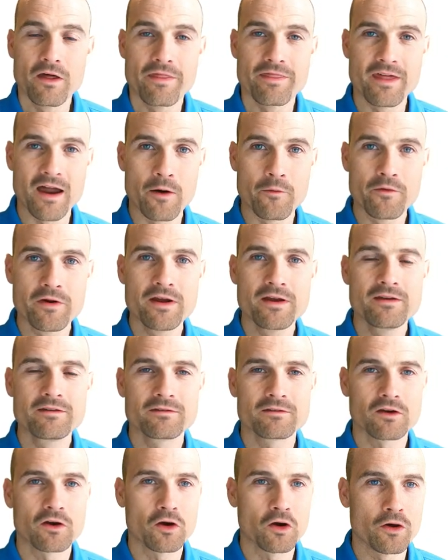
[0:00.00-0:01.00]
there
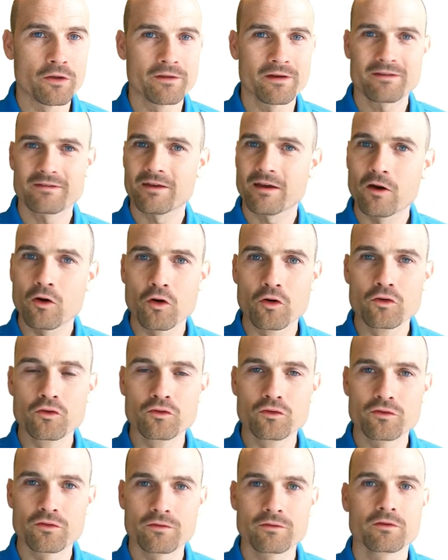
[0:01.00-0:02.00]
is an
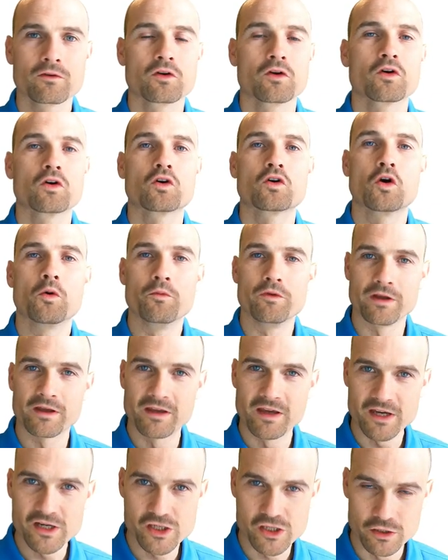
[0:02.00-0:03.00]
asynchronous
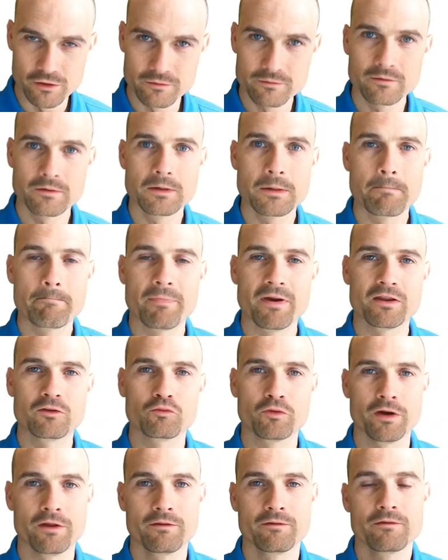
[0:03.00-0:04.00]
communication
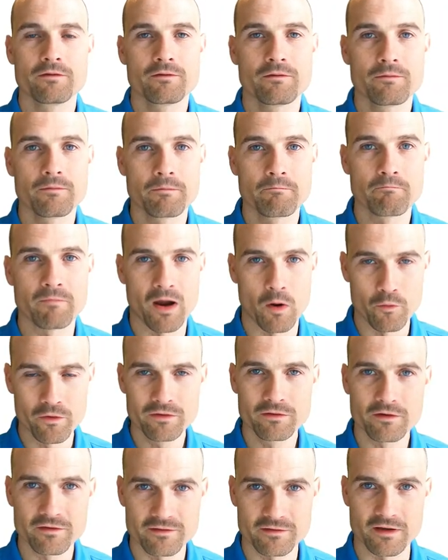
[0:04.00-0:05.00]
between my
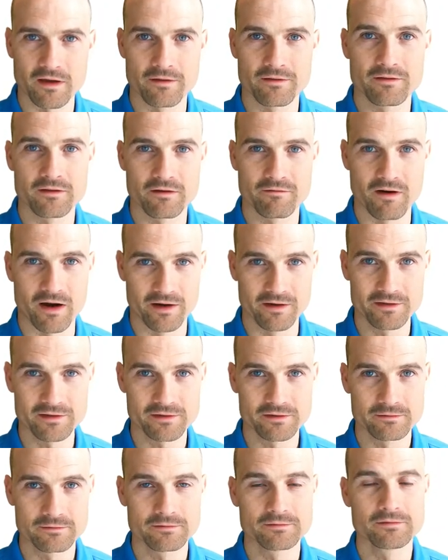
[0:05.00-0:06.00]
Windows ten device